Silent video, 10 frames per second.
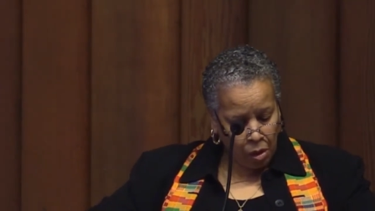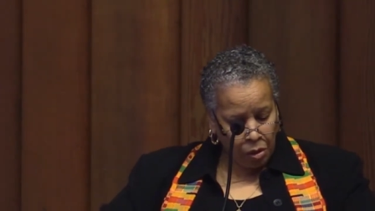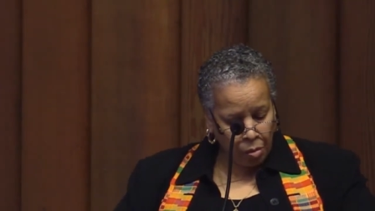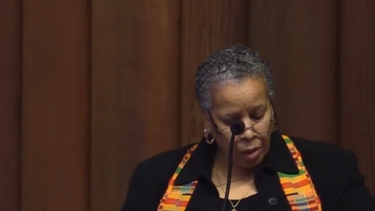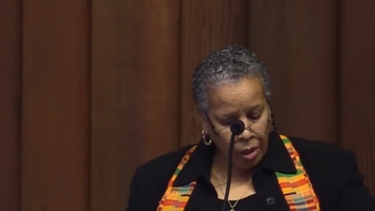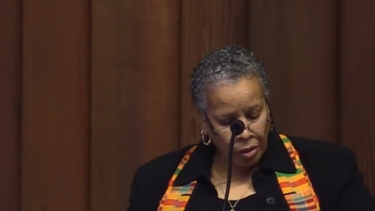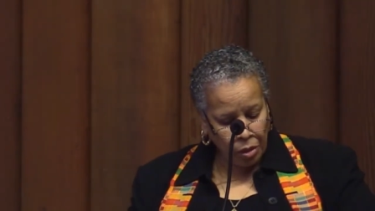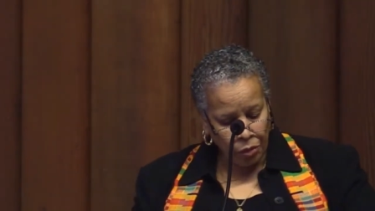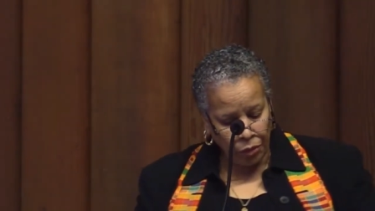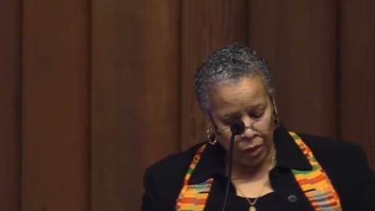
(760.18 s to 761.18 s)
The Martin
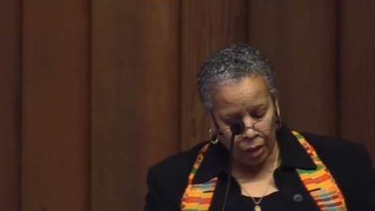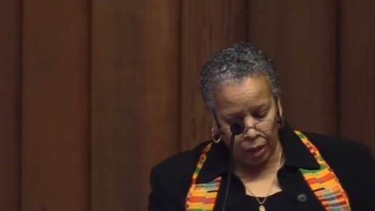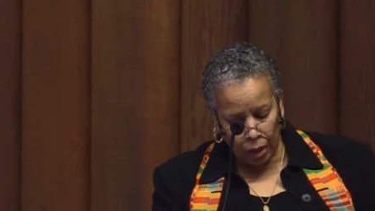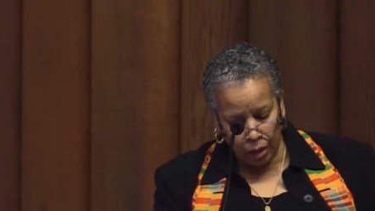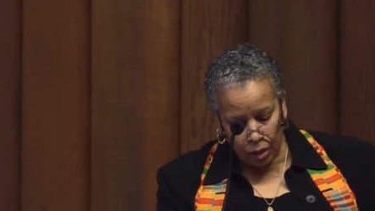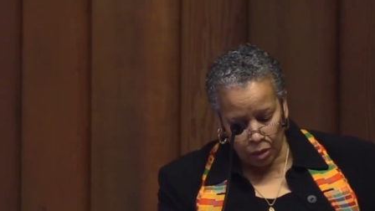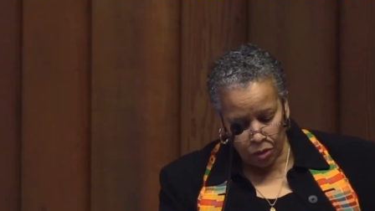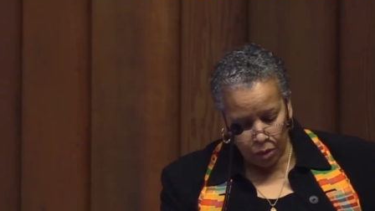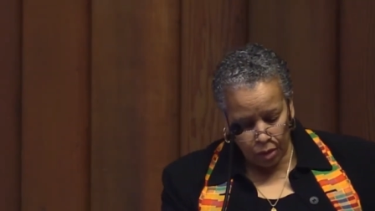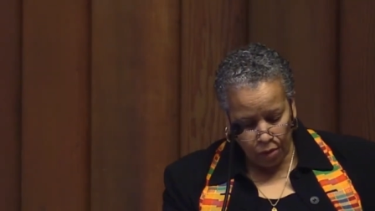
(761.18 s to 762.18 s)
Luther King
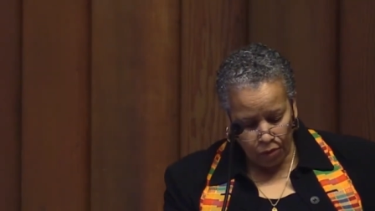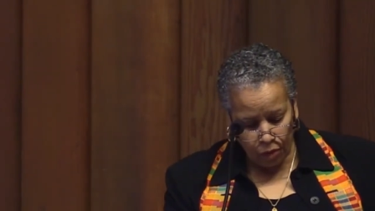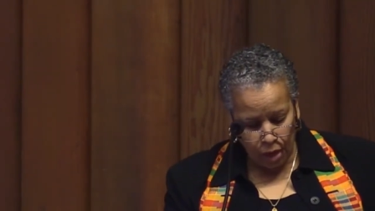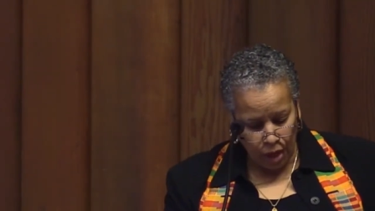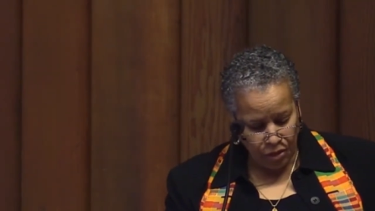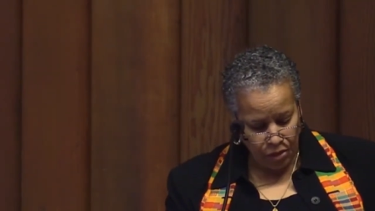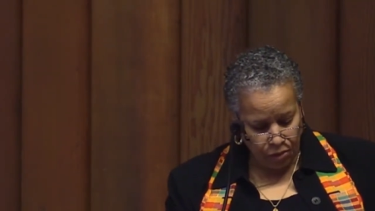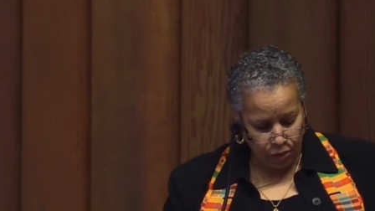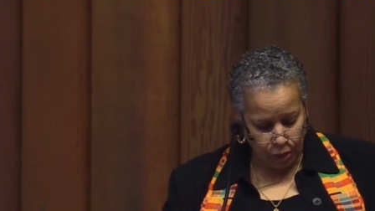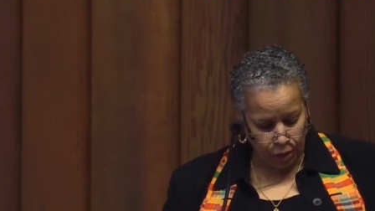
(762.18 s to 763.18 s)

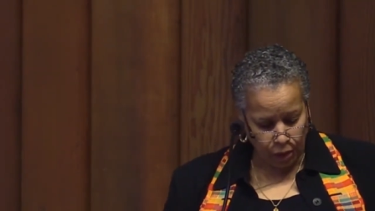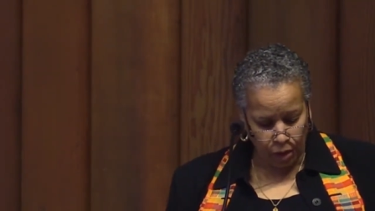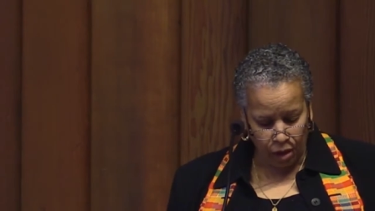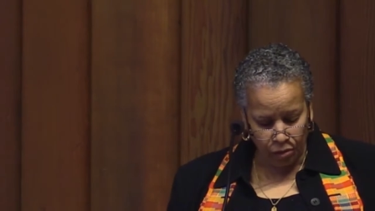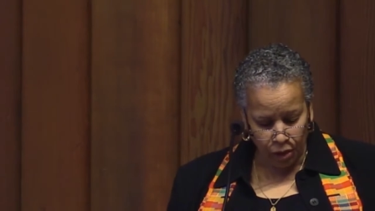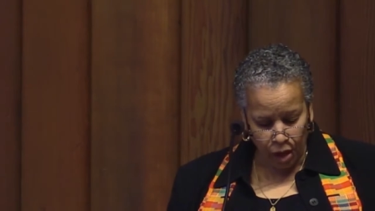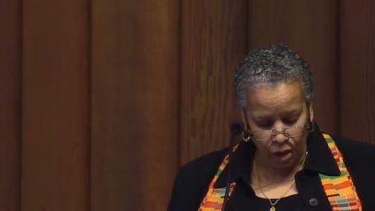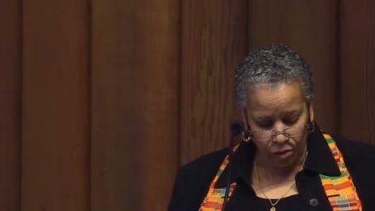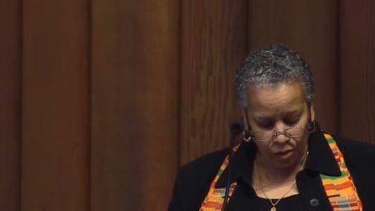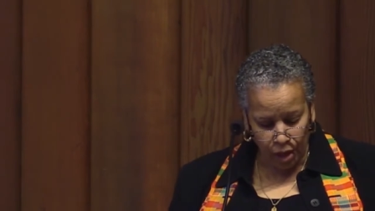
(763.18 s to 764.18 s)
philosophy of
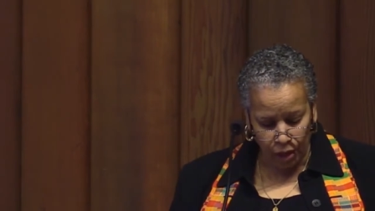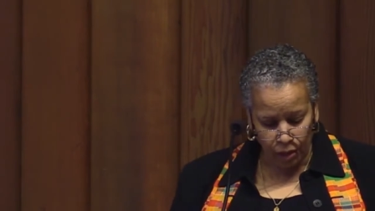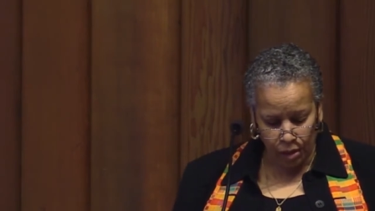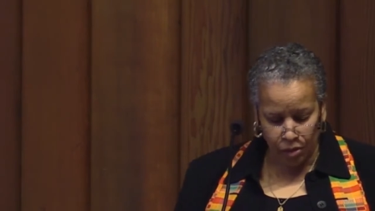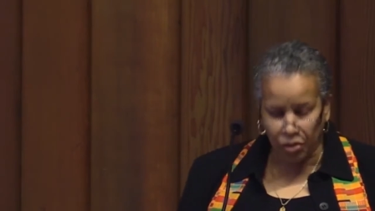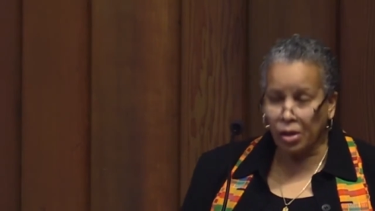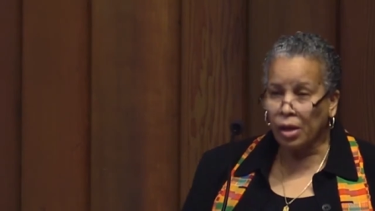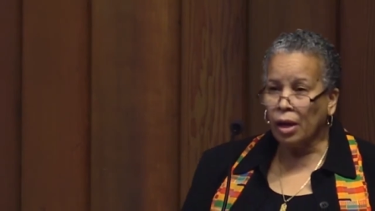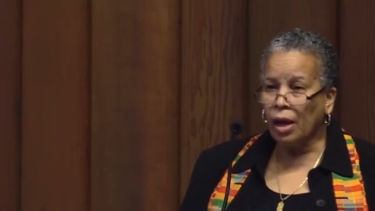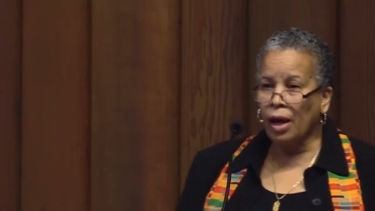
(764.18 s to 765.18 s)
nonviolence
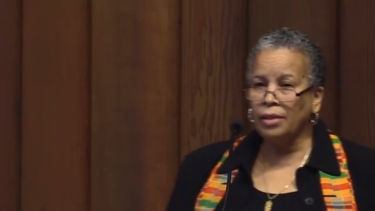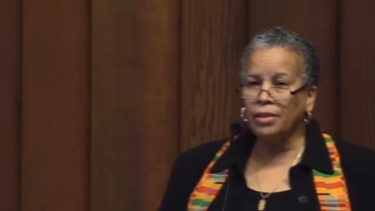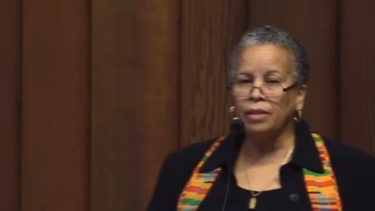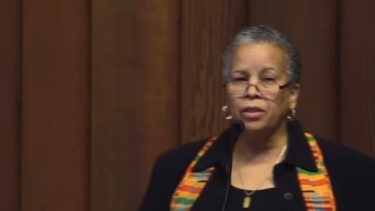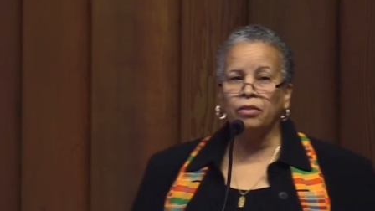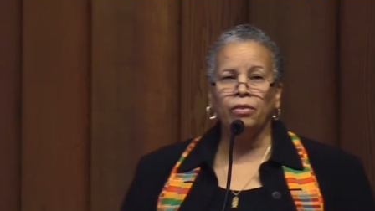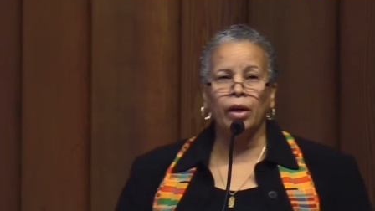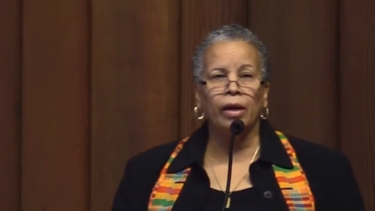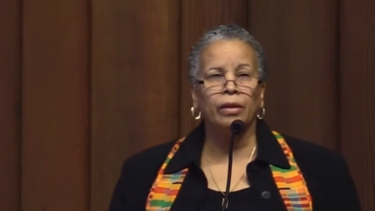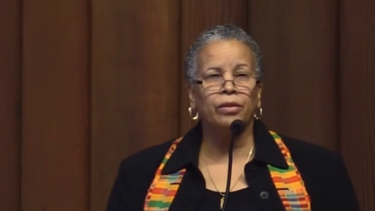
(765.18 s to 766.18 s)

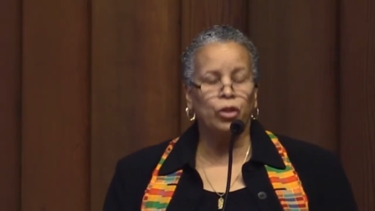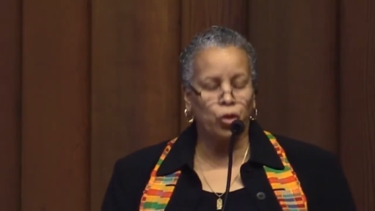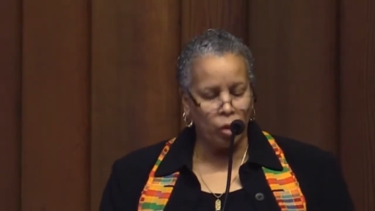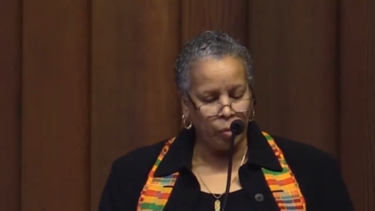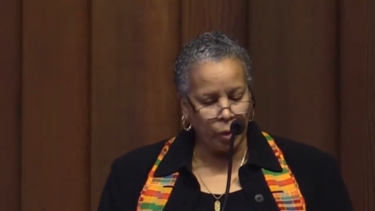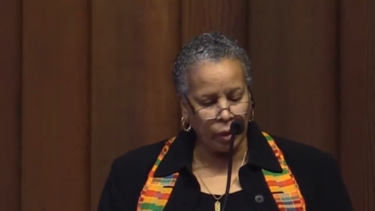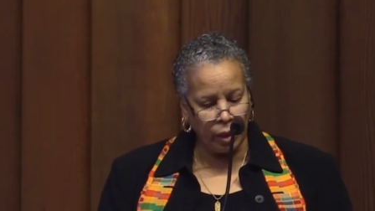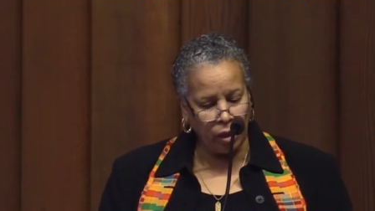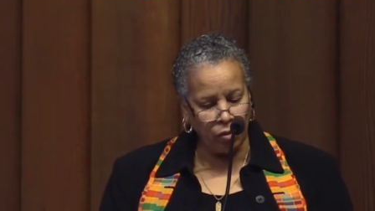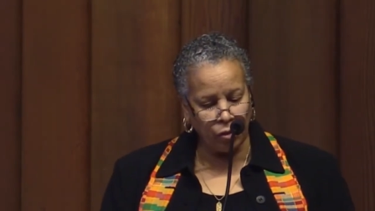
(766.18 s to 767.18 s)
identified the triple
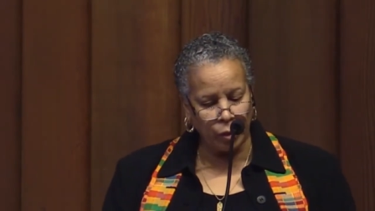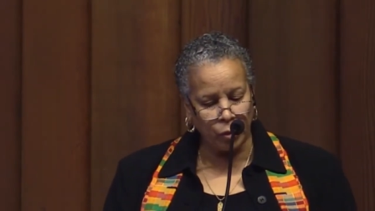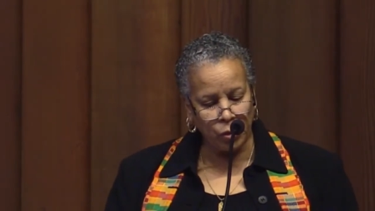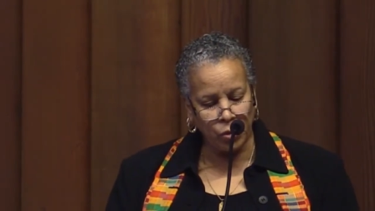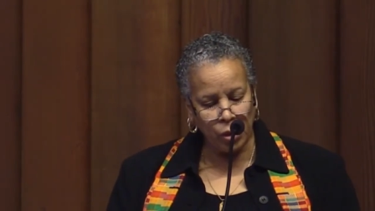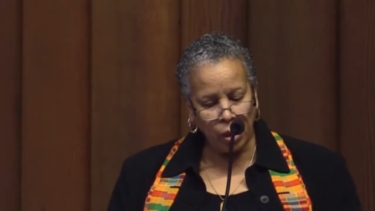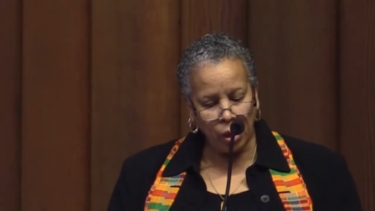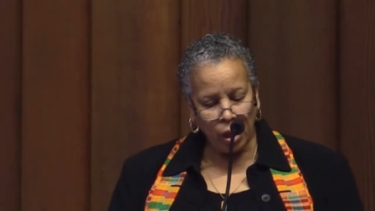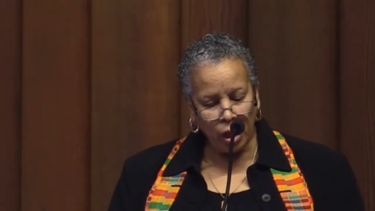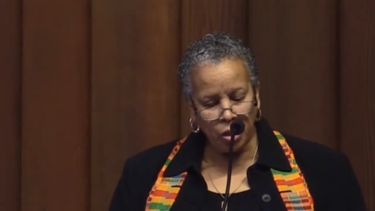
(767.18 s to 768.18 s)
evils
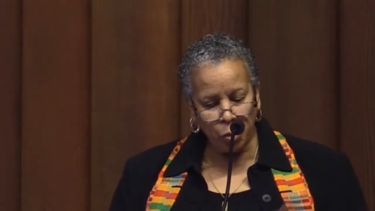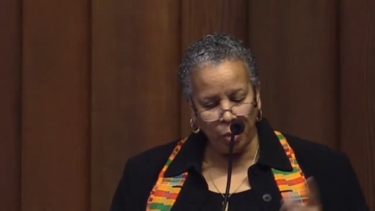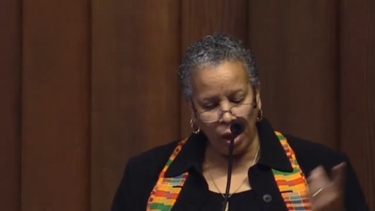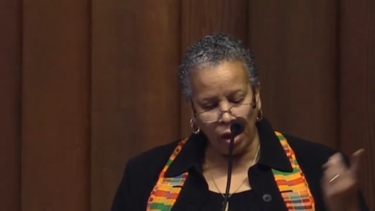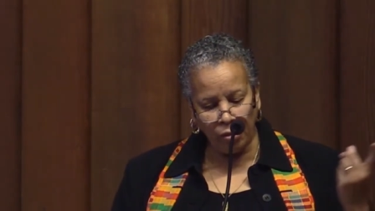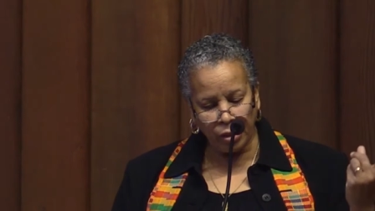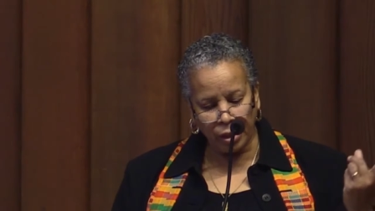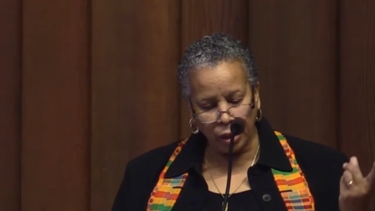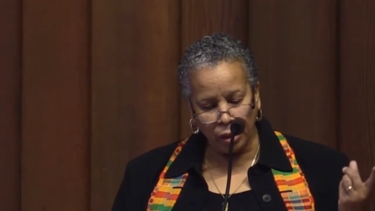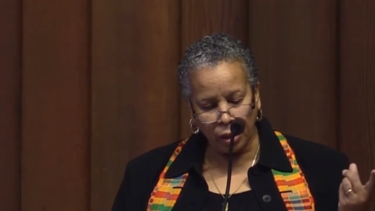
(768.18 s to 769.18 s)
as poverty,